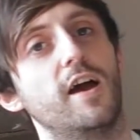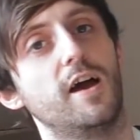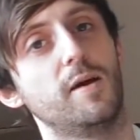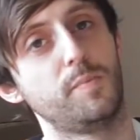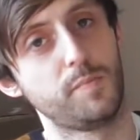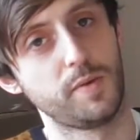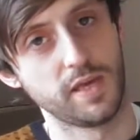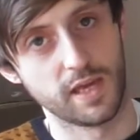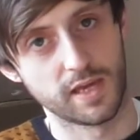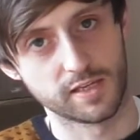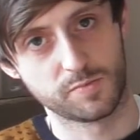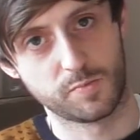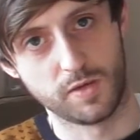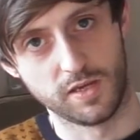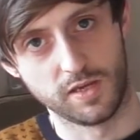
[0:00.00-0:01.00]
a
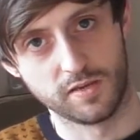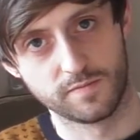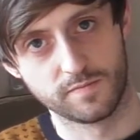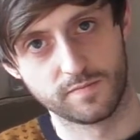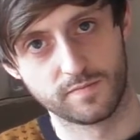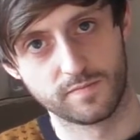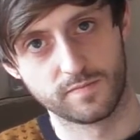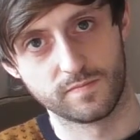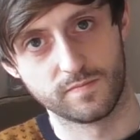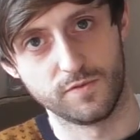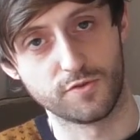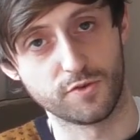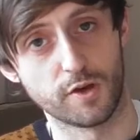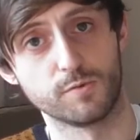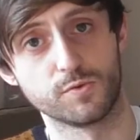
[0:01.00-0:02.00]
PSP. You
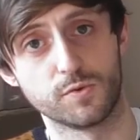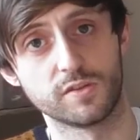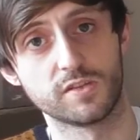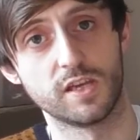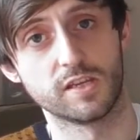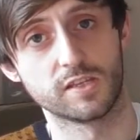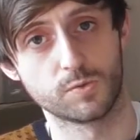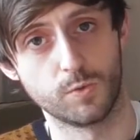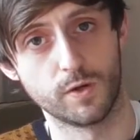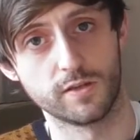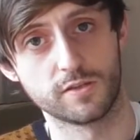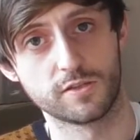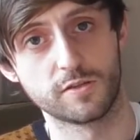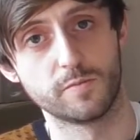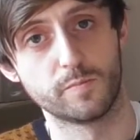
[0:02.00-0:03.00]
thought I was going to say a
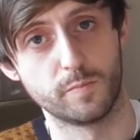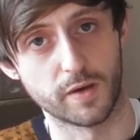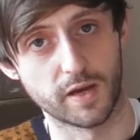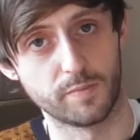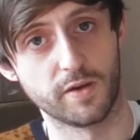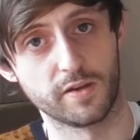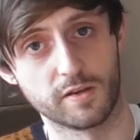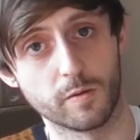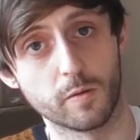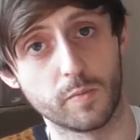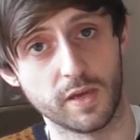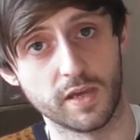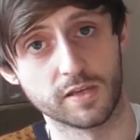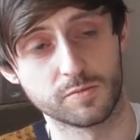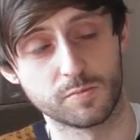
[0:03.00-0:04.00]
Switch, but I picked up a
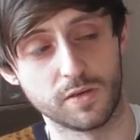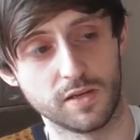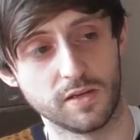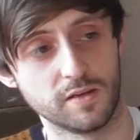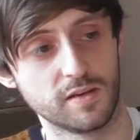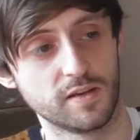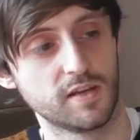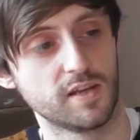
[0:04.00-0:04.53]
PSP.